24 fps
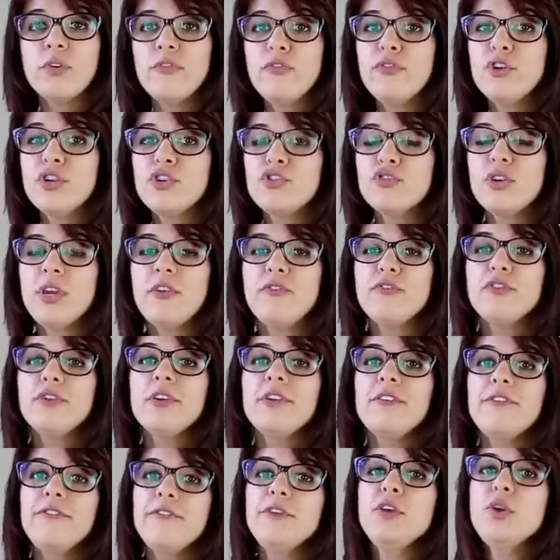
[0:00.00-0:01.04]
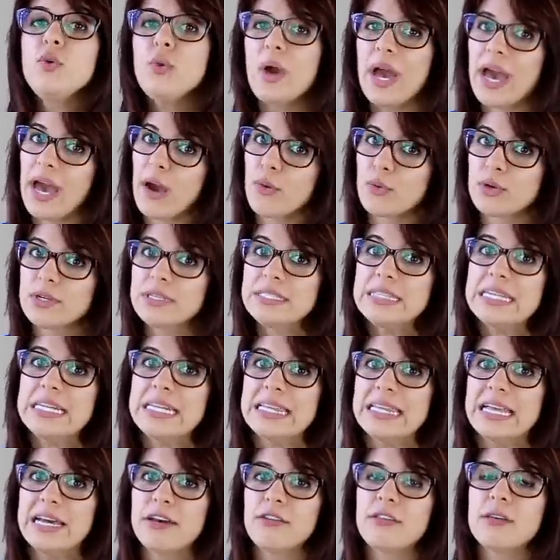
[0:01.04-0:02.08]
Refrigerate for a few hours and
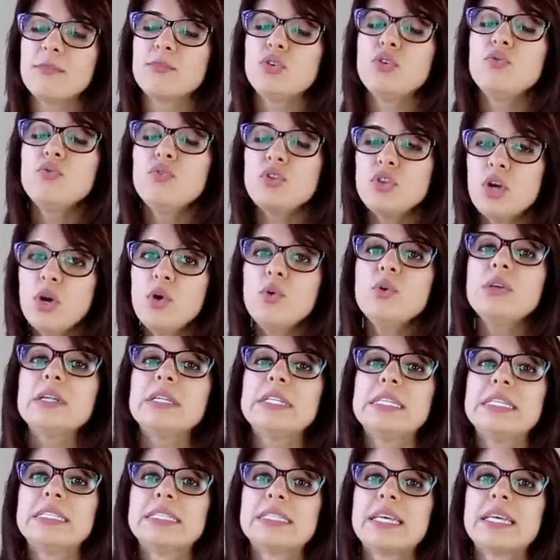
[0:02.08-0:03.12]
allow them to totally